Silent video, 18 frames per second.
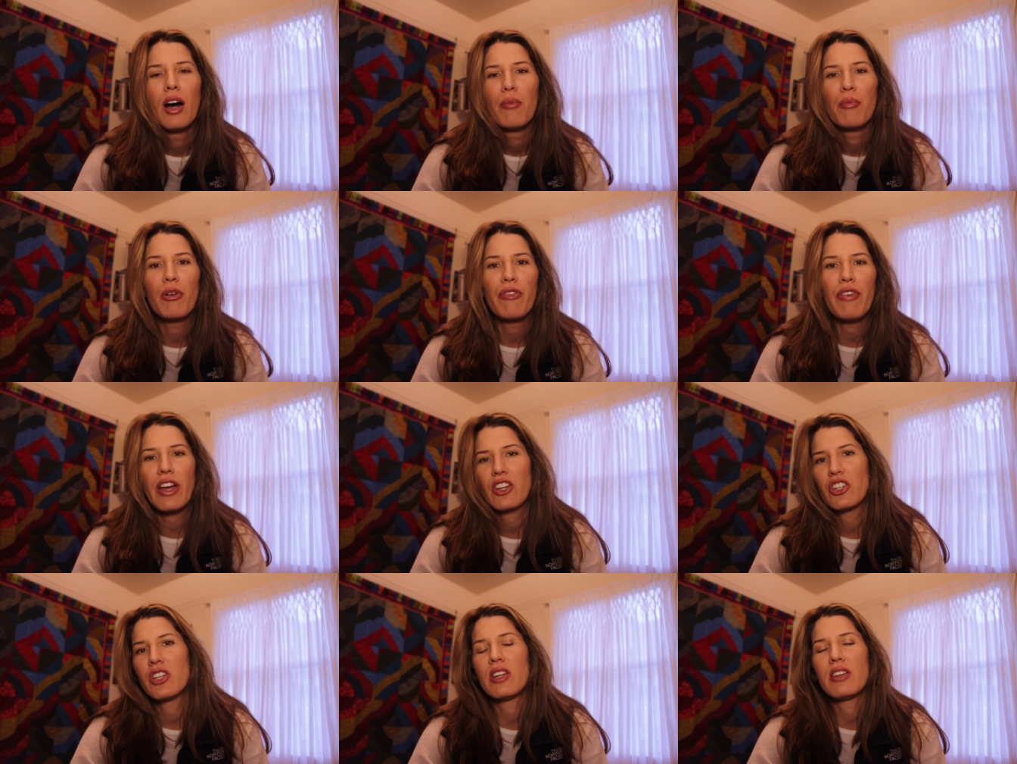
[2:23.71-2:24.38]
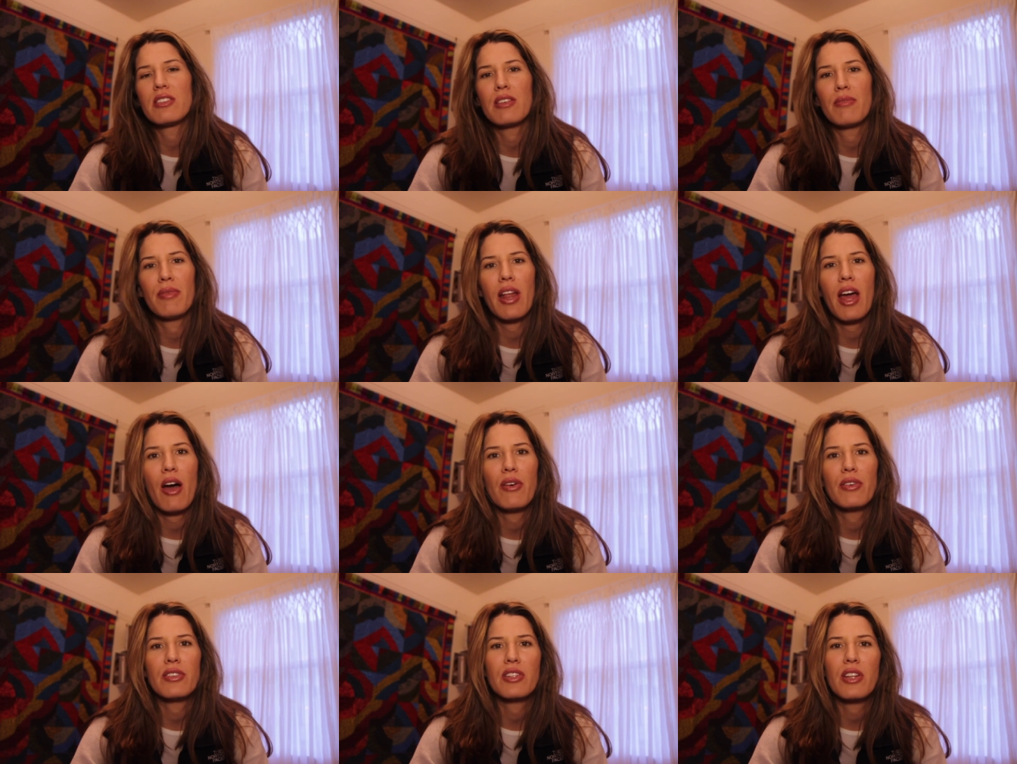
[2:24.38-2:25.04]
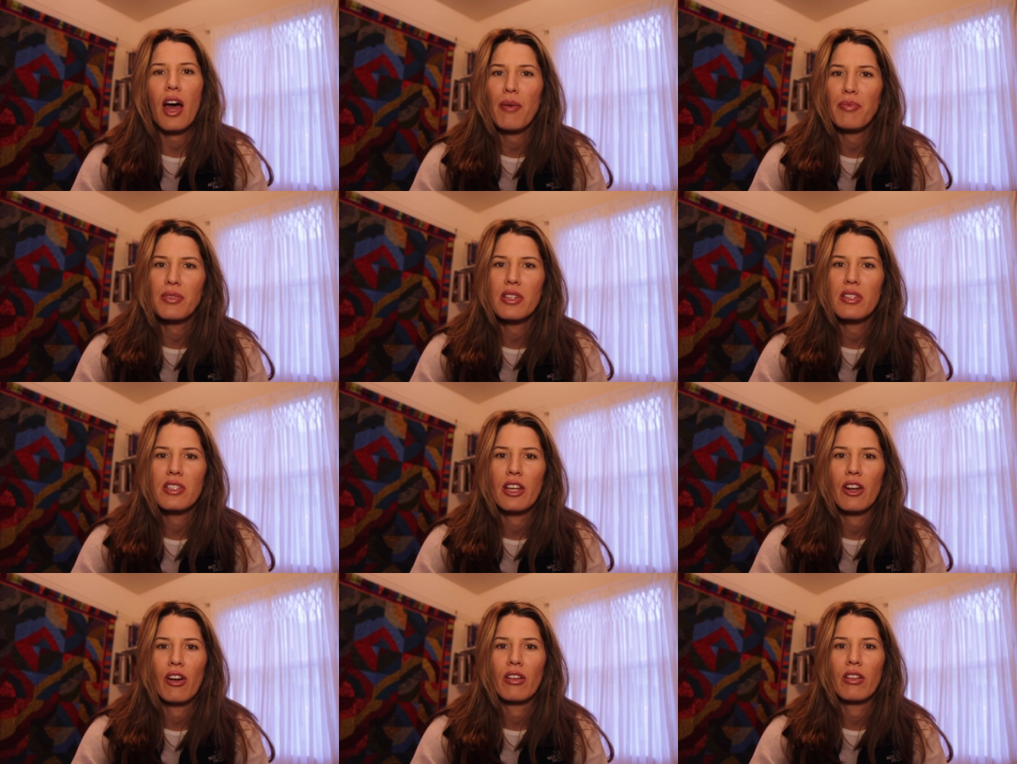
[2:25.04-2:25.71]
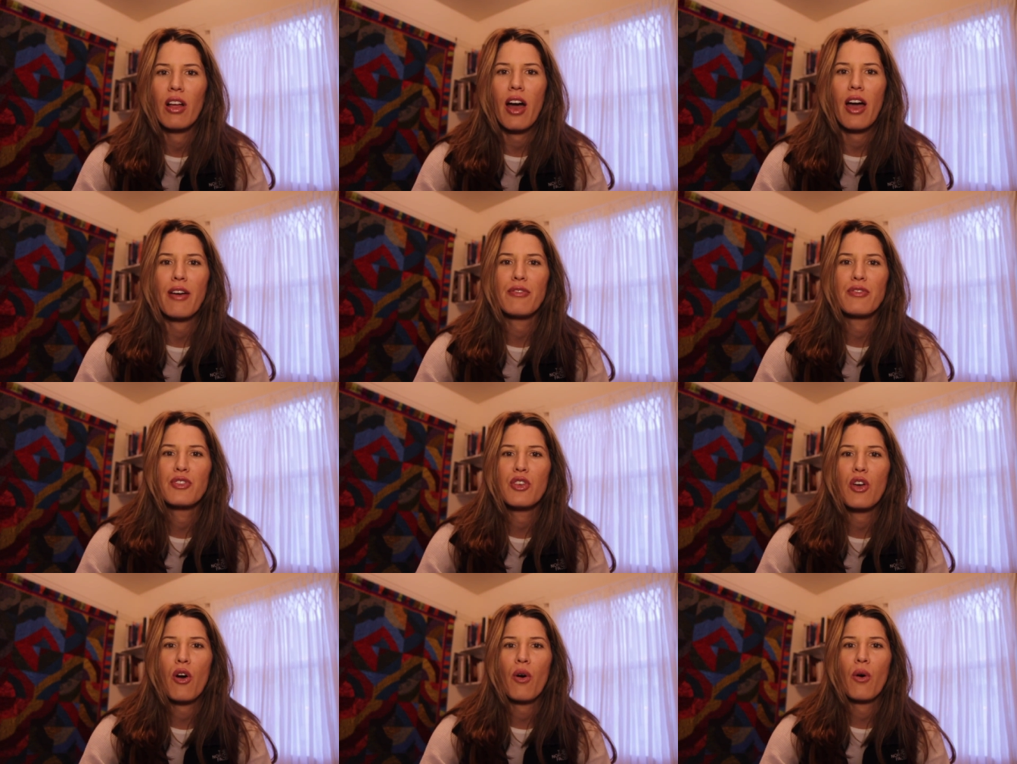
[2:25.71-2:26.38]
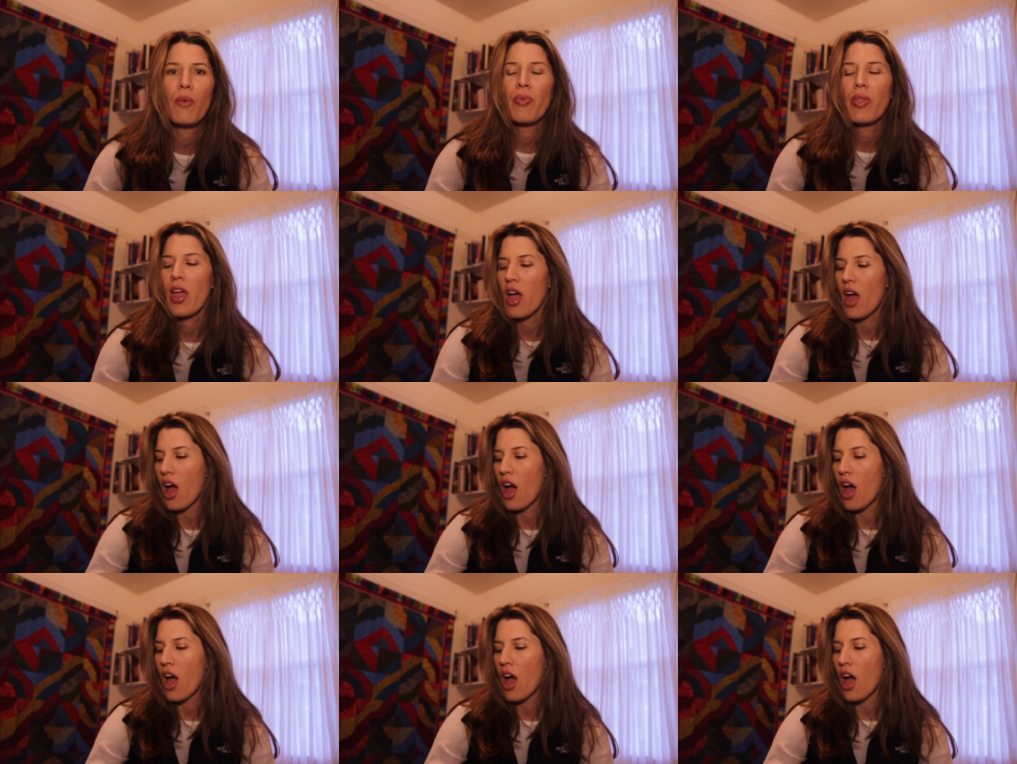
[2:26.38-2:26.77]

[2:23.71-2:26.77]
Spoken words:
Perfectionism and how it stops us in our lives. So